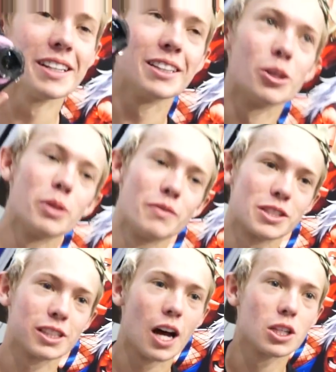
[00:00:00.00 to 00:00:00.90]
did a little bit of
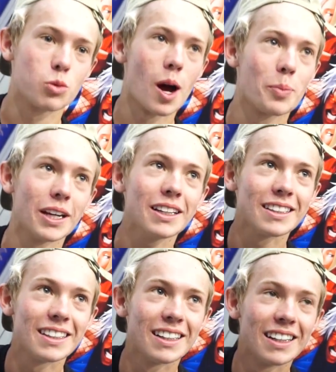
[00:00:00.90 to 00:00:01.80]
a swapping.
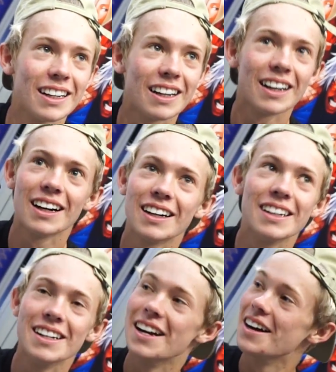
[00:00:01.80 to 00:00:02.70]
Six Foot, you're pretty short,
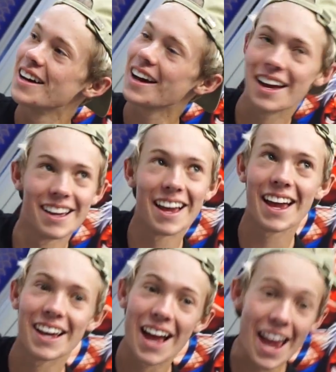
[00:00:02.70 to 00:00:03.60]
bro.
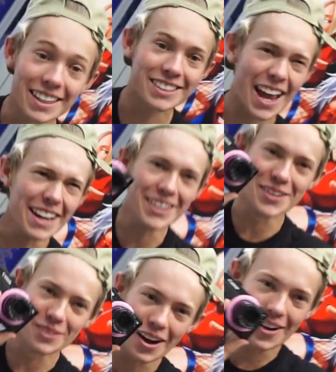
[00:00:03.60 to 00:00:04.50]
Hey, hey, hey.
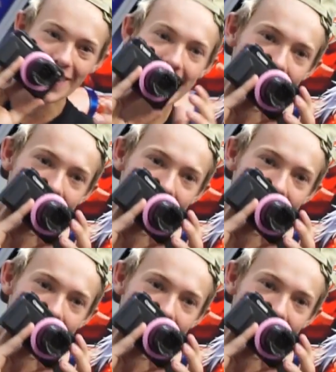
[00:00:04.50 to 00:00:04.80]
Tanner, bro.